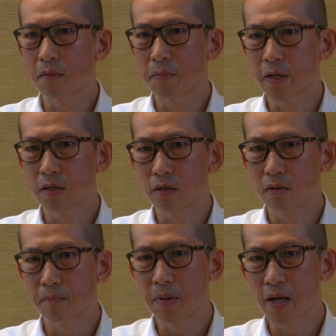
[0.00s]
But
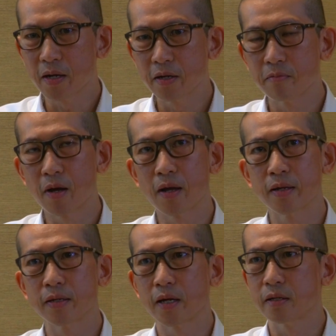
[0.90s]
bear in
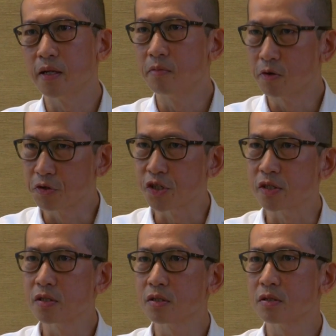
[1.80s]
mind that in
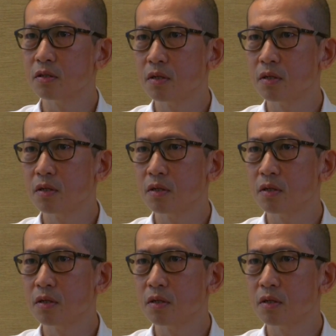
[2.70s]
Mauritius,